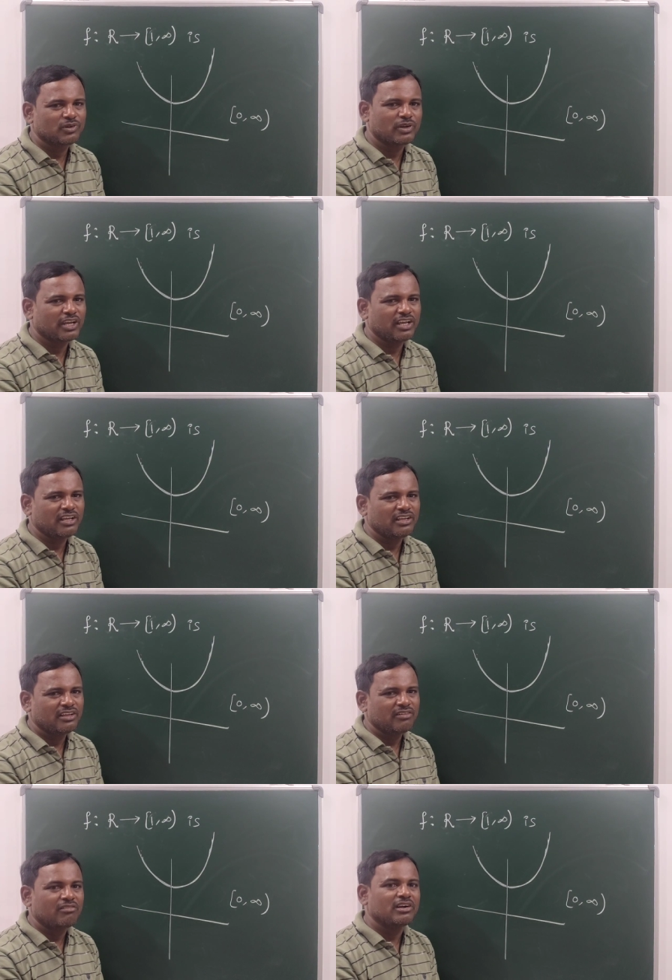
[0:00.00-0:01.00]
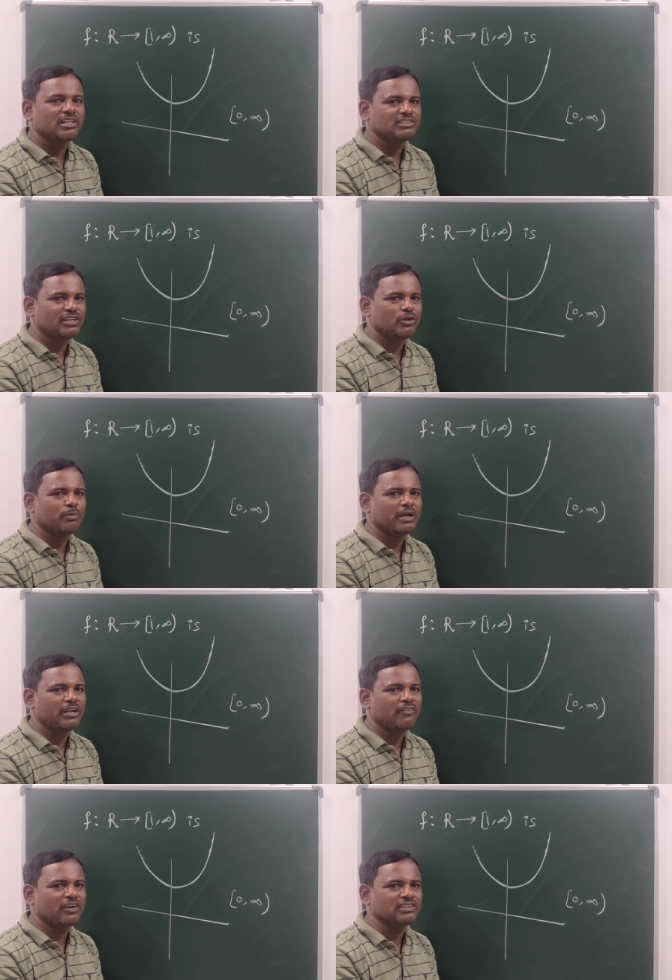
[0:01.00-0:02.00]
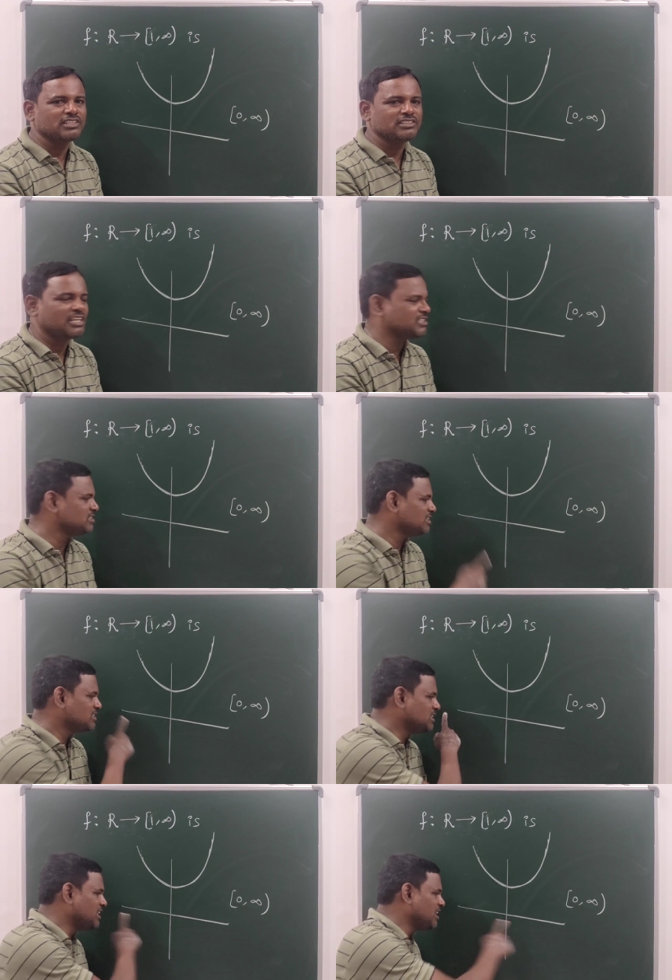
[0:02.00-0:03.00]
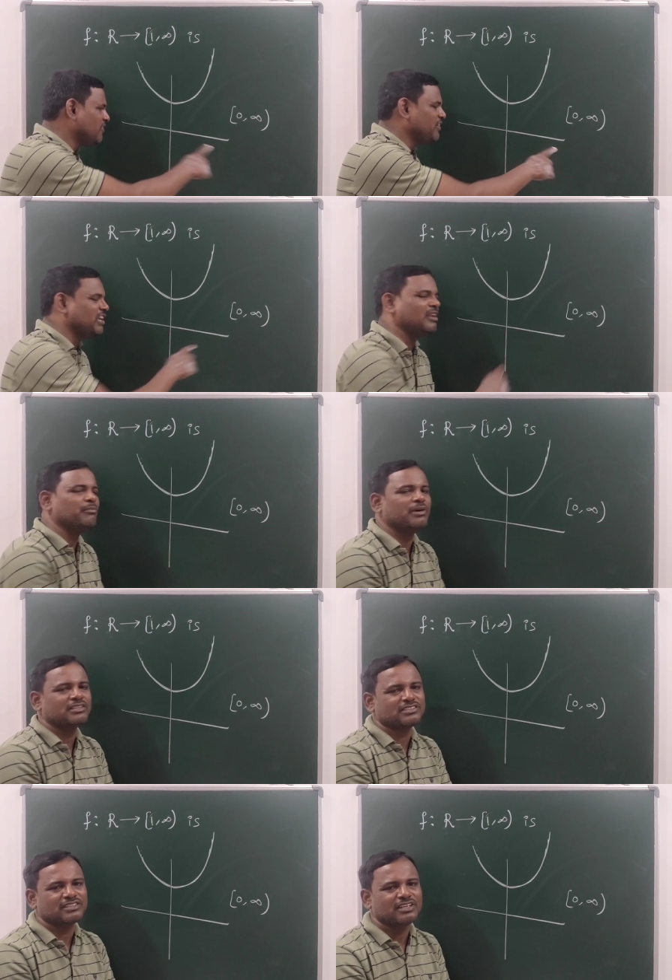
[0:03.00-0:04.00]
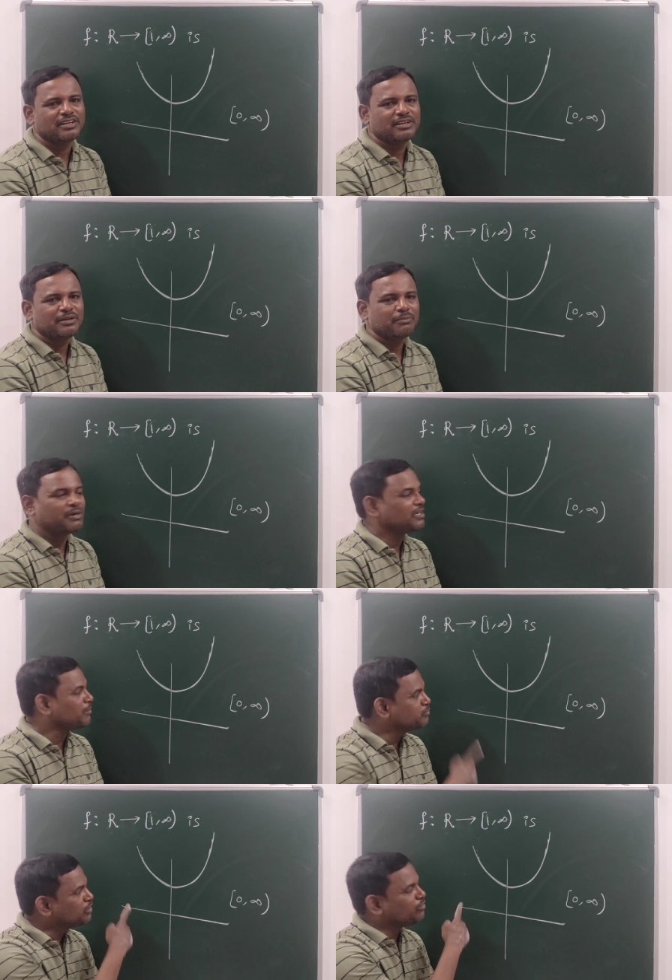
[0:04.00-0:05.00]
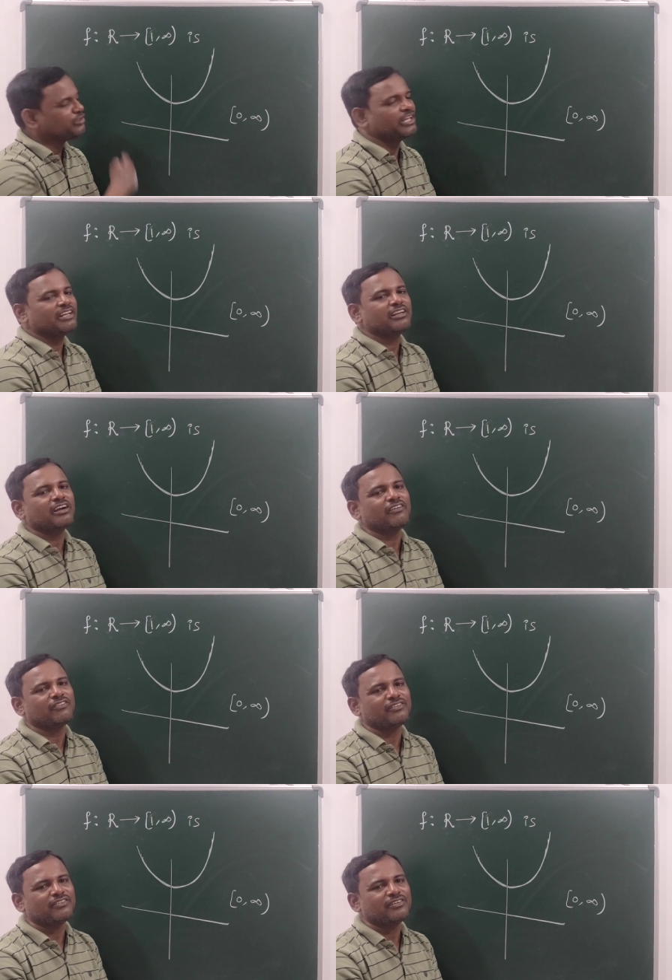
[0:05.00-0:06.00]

Okay? What is the domain of cos hx? Set of real numbers. But observe their graph.